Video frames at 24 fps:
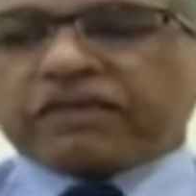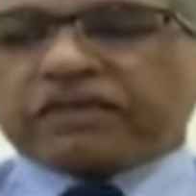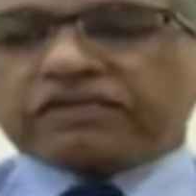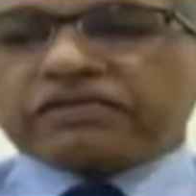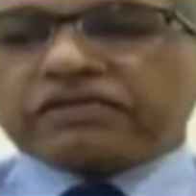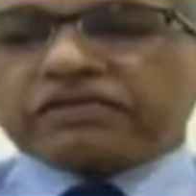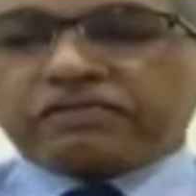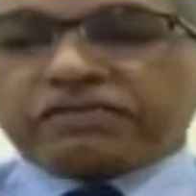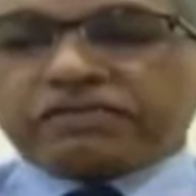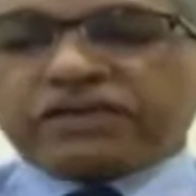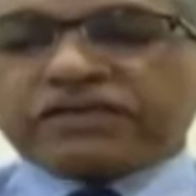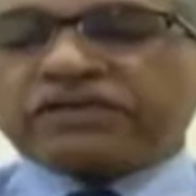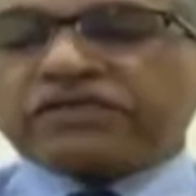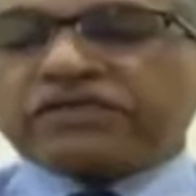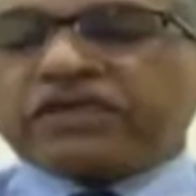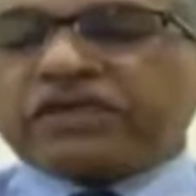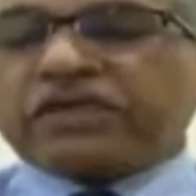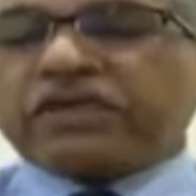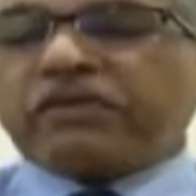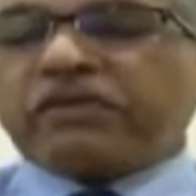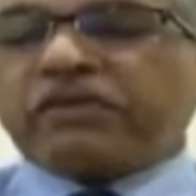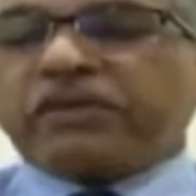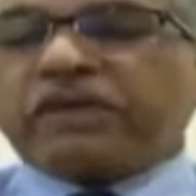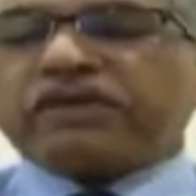
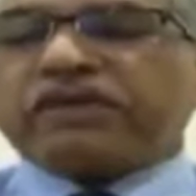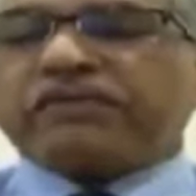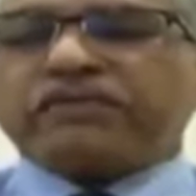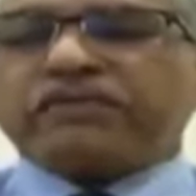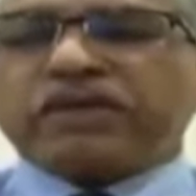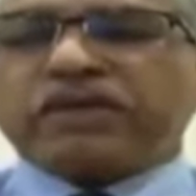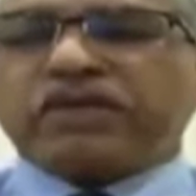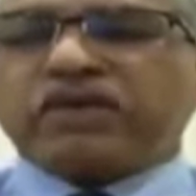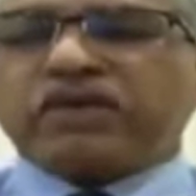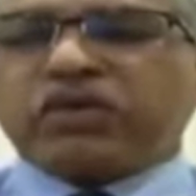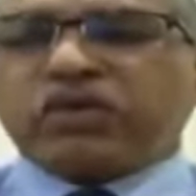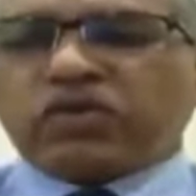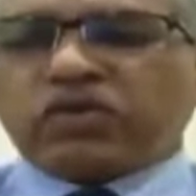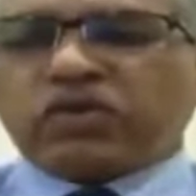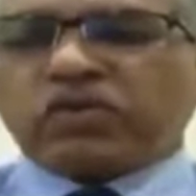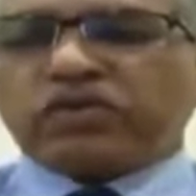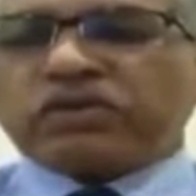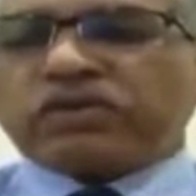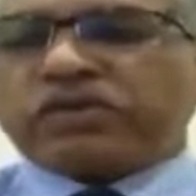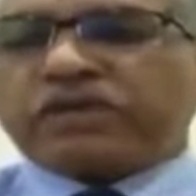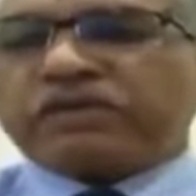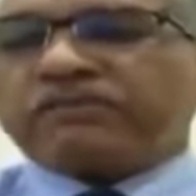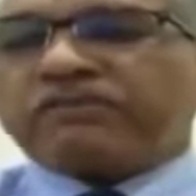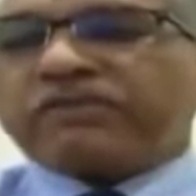Especially when we know
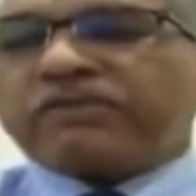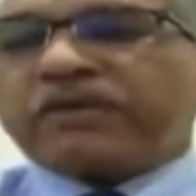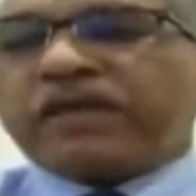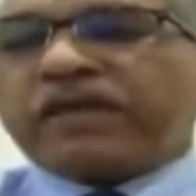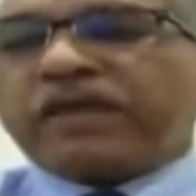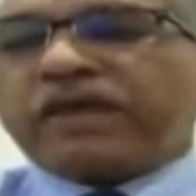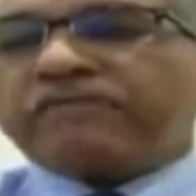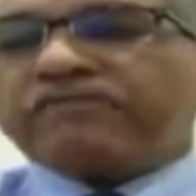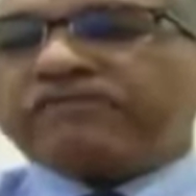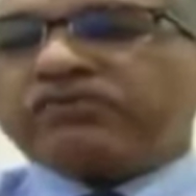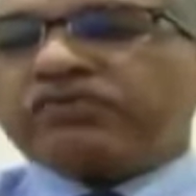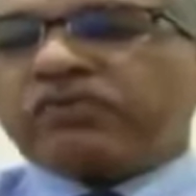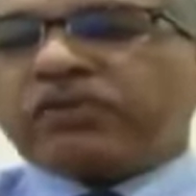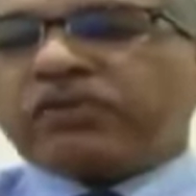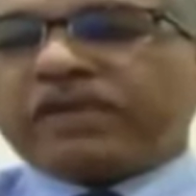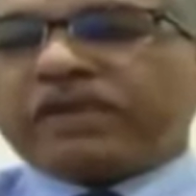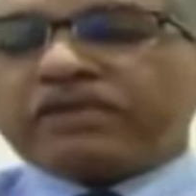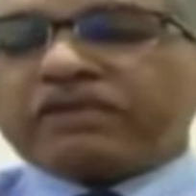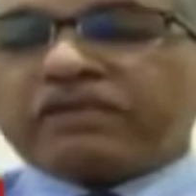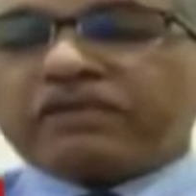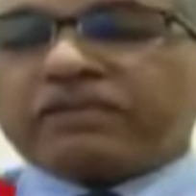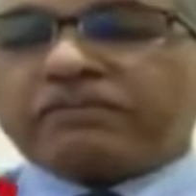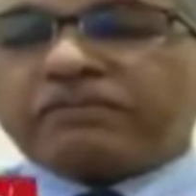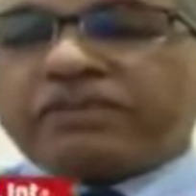that we have to
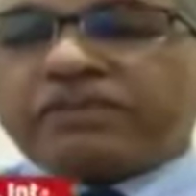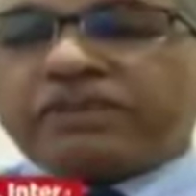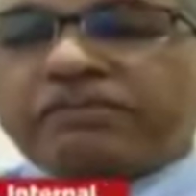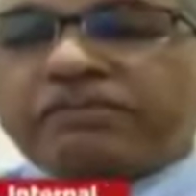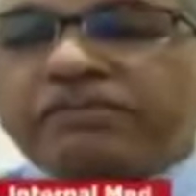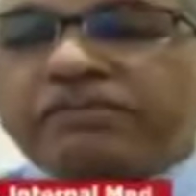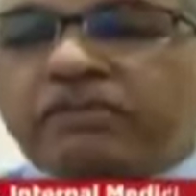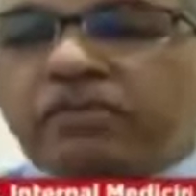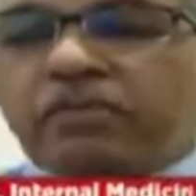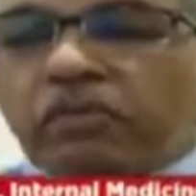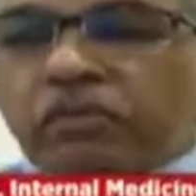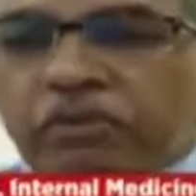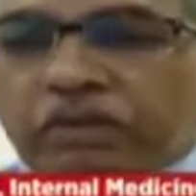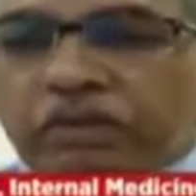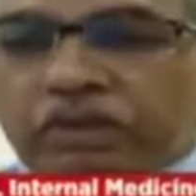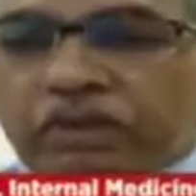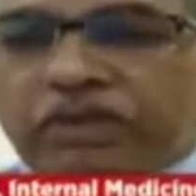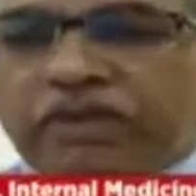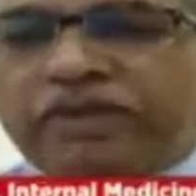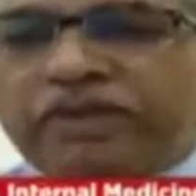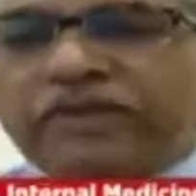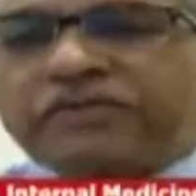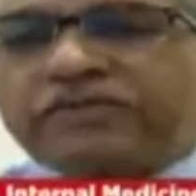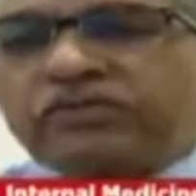let the people
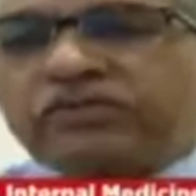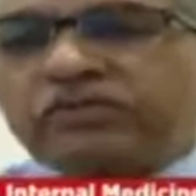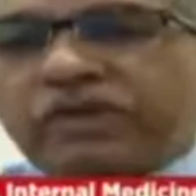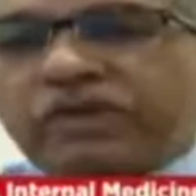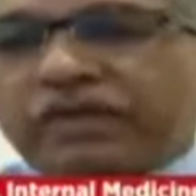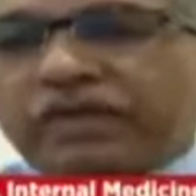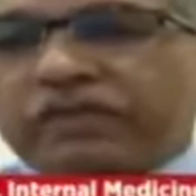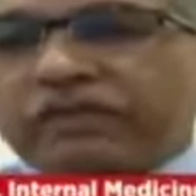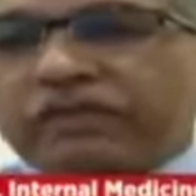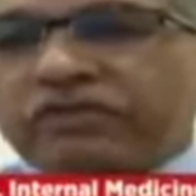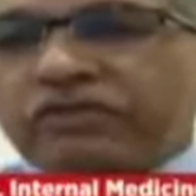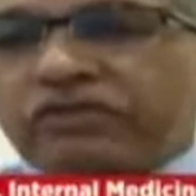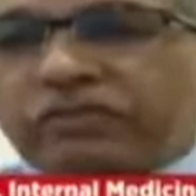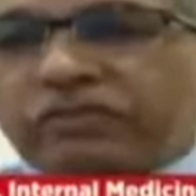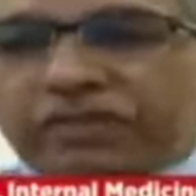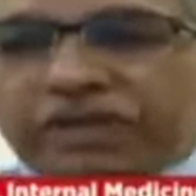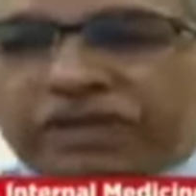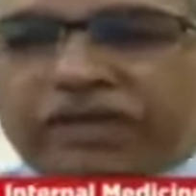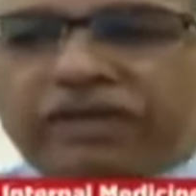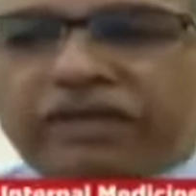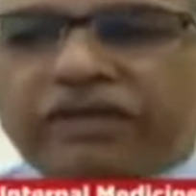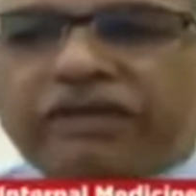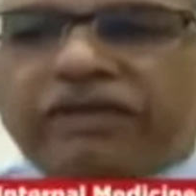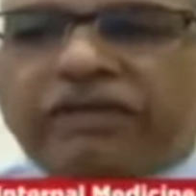work as well to
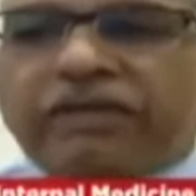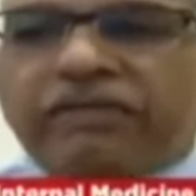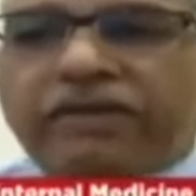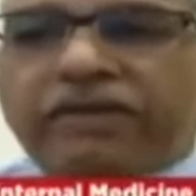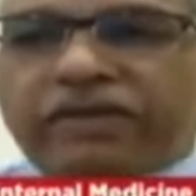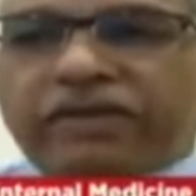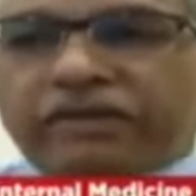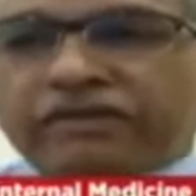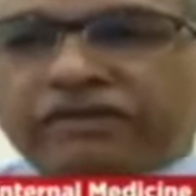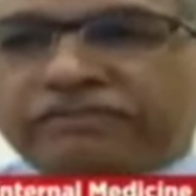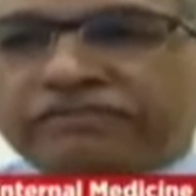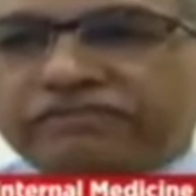make a living.